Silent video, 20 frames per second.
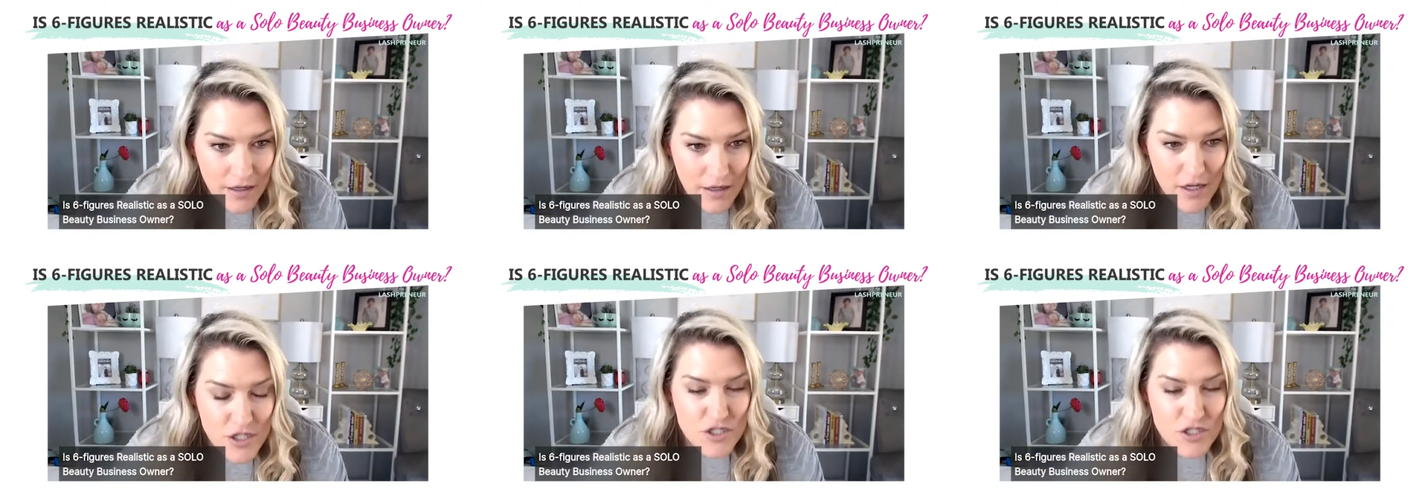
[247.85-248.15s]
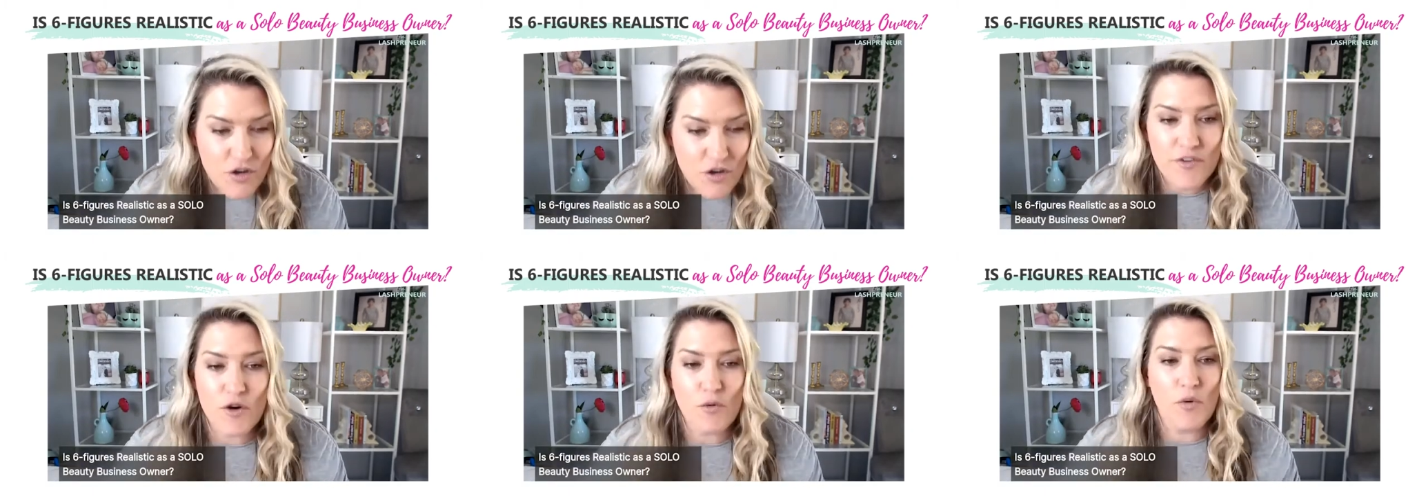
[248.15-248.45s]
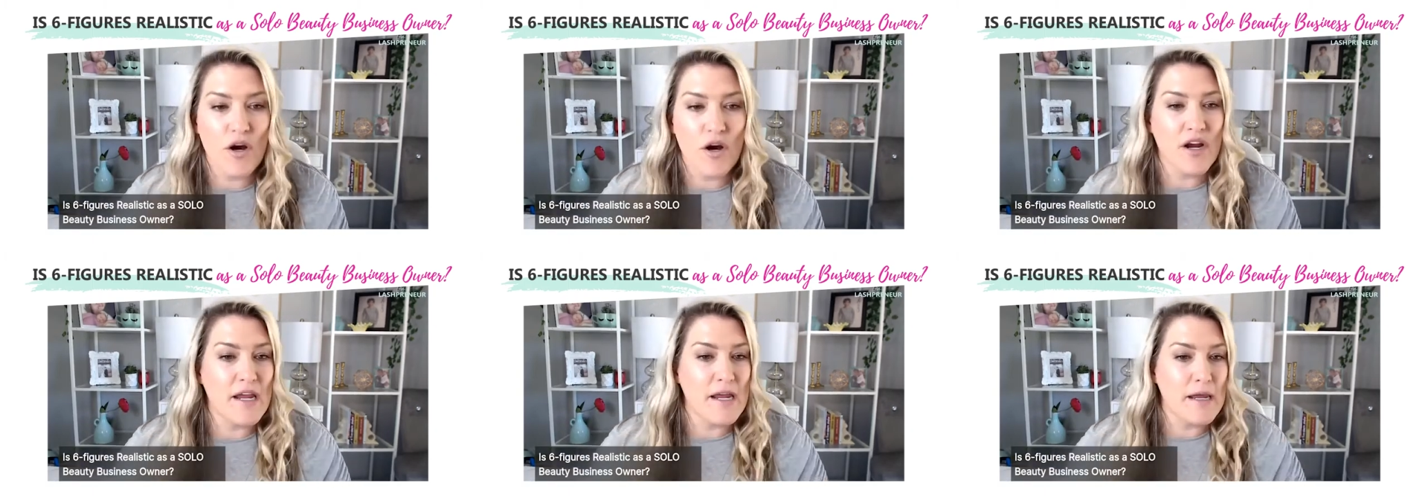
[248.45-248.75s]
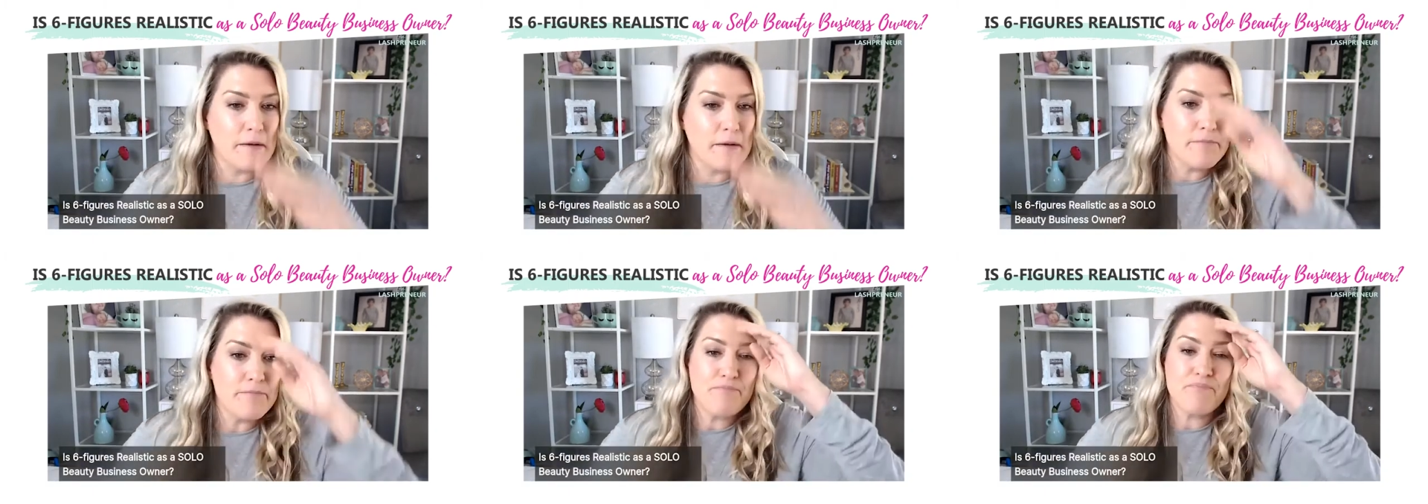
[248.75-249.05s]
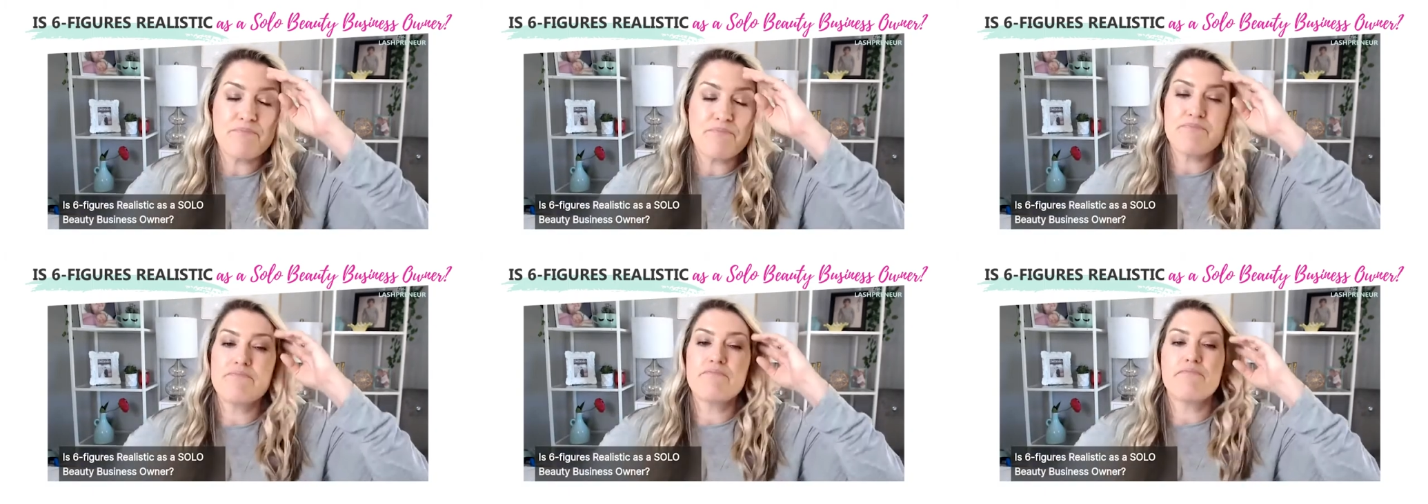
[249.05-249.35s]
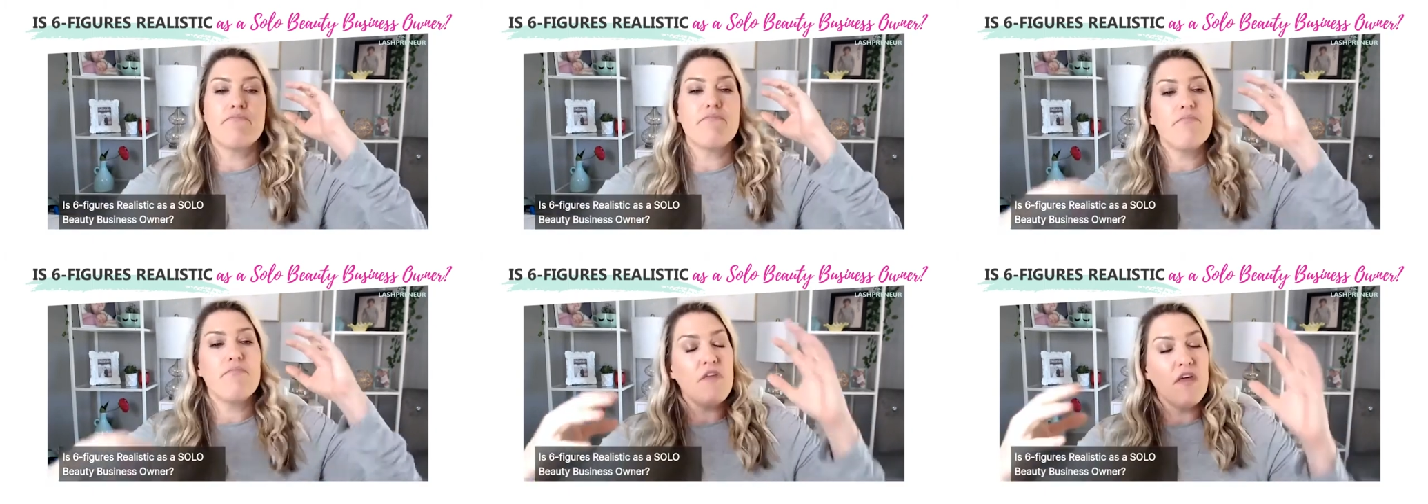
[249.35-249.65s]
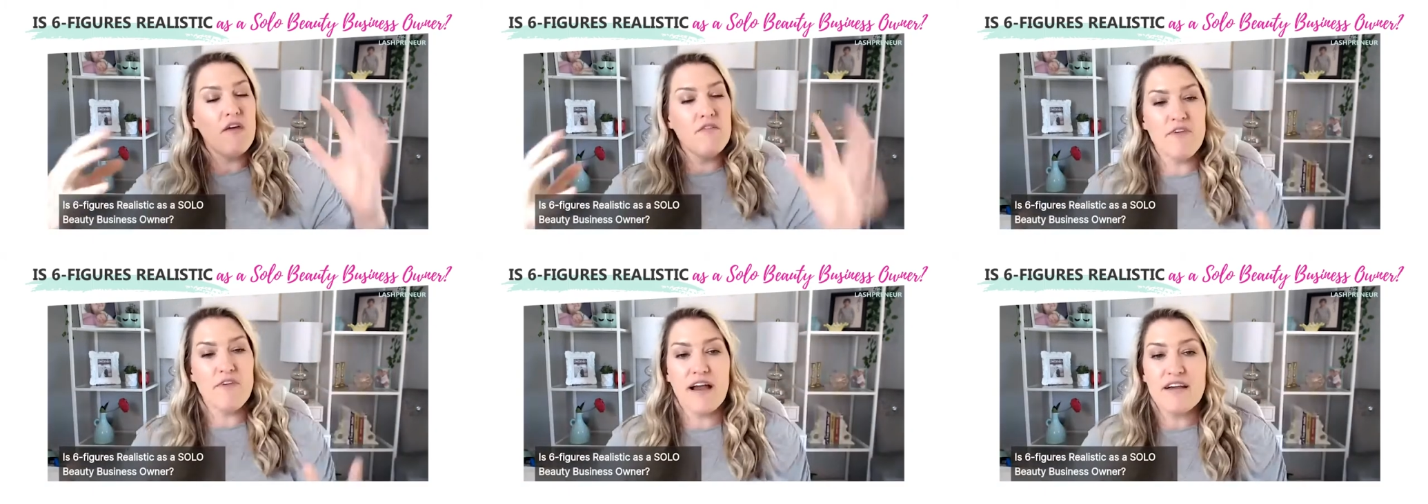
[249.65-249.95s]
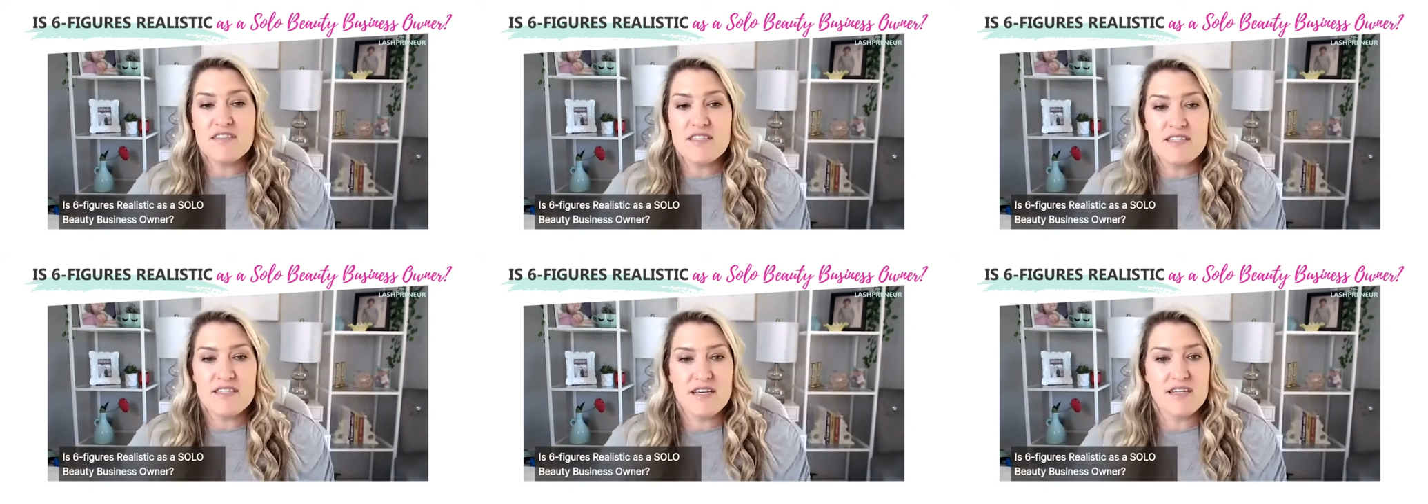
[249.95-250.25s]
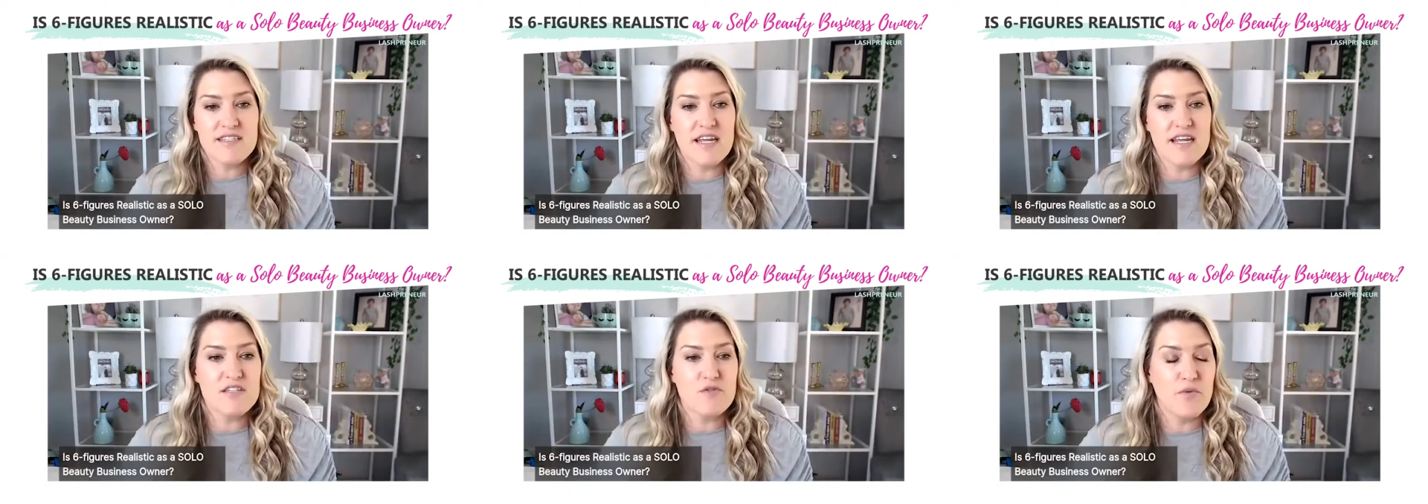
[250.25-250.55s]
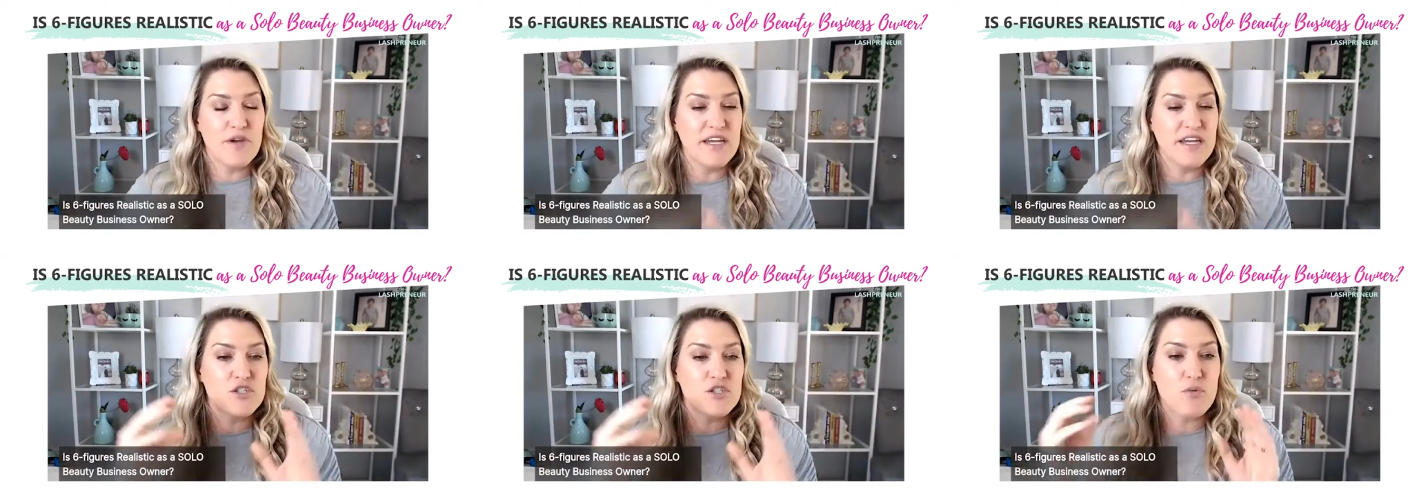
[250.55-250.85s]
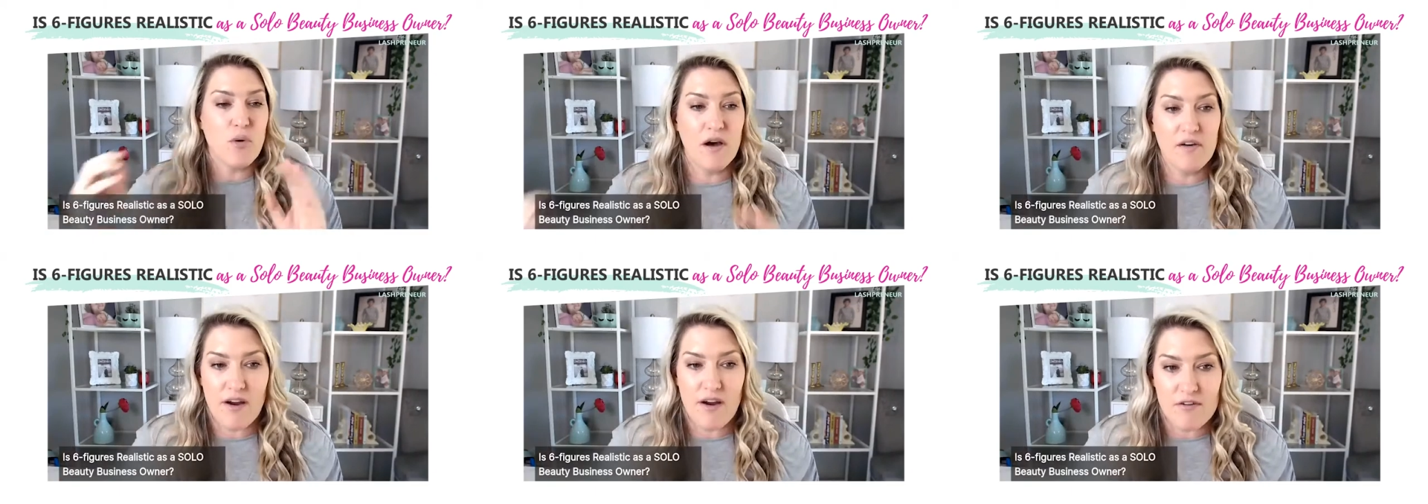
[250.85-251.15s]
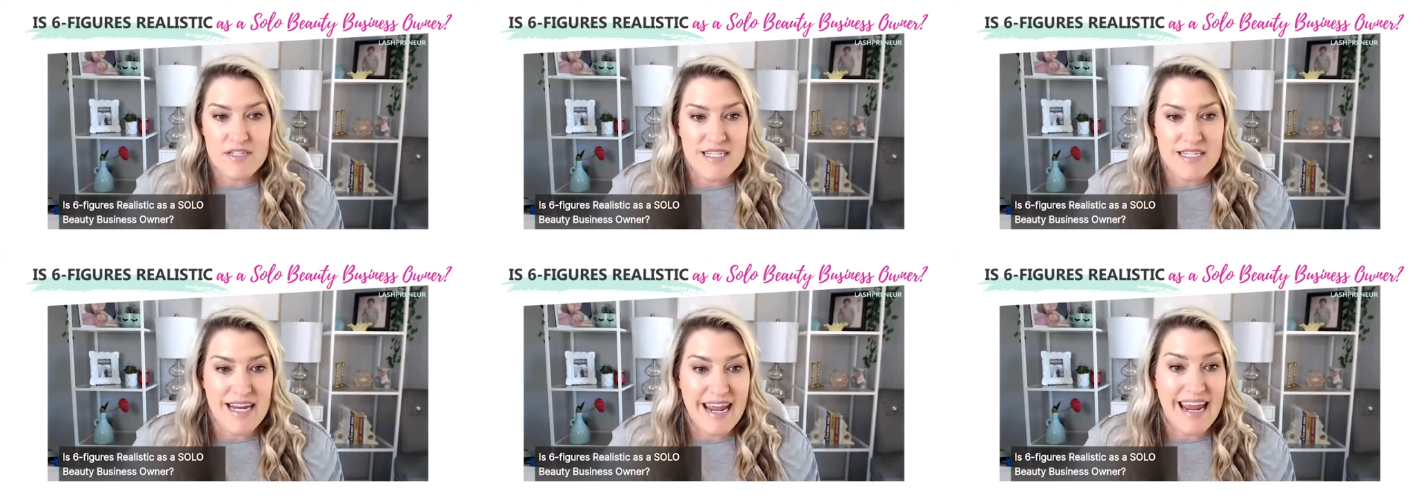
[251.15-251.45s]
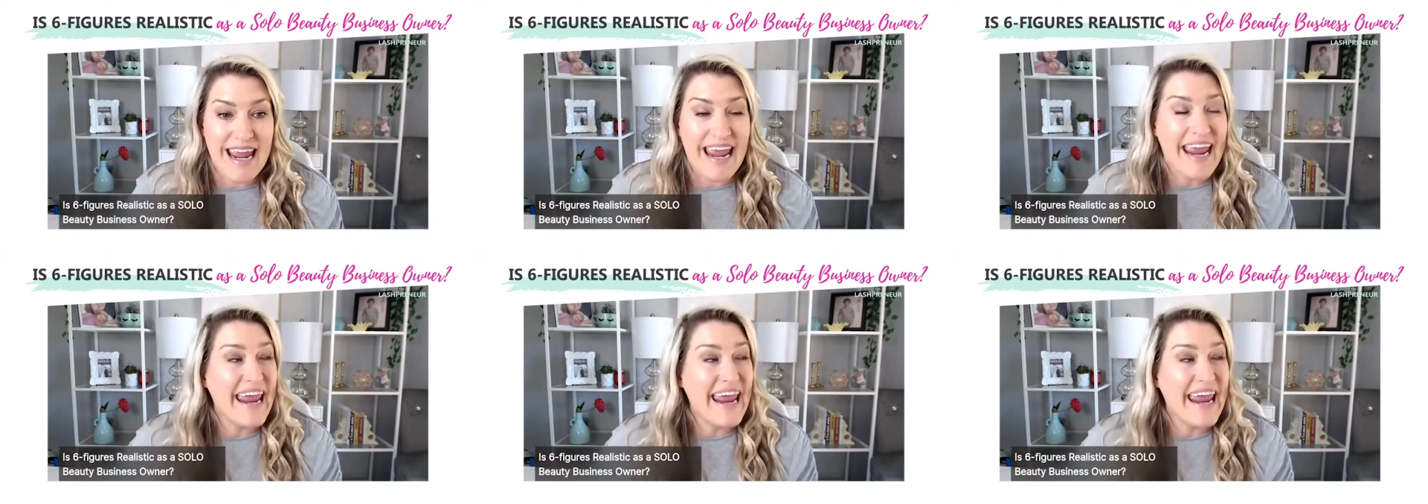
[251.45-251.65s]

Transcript: so if you're working five, six days a week, 12 hours a day,